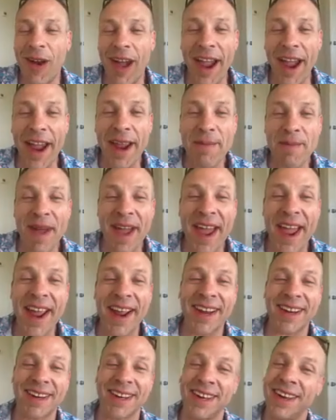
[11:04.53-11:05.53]
it?
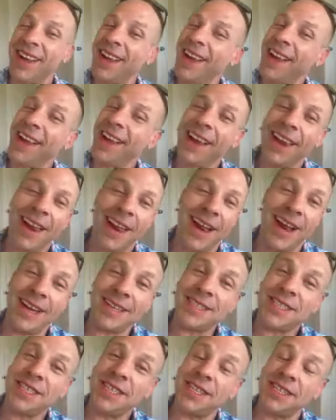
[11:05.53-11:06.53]
Right, Mac?
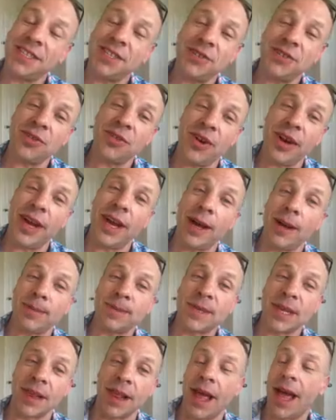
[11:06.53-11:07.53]
That shit
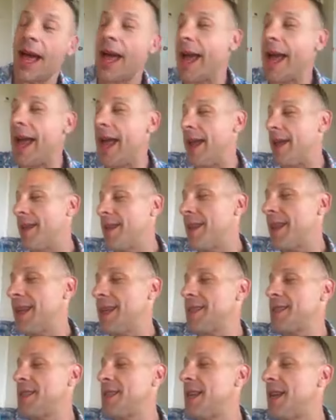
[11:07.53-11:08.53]
sure helps a
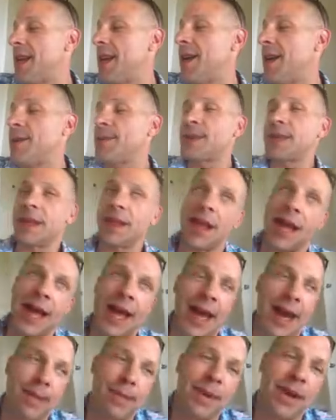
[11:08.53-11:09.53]
lot. That shit helps a
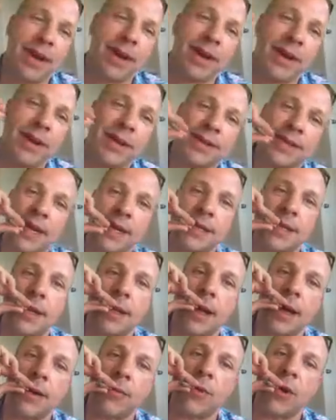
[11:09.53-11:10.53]
lot. I mean, it
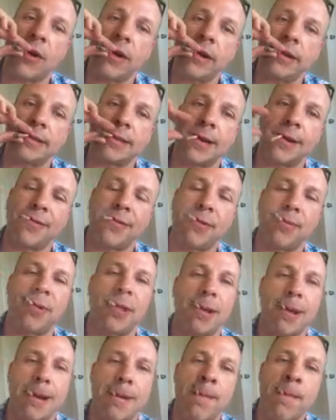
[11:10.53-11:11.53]
takes a lot of worries off
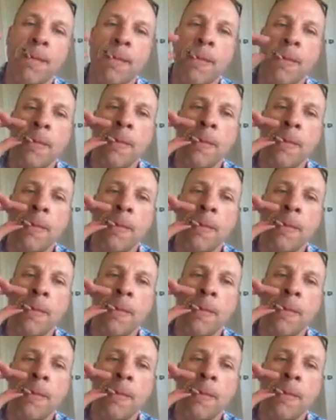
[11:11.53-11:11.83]
your plate.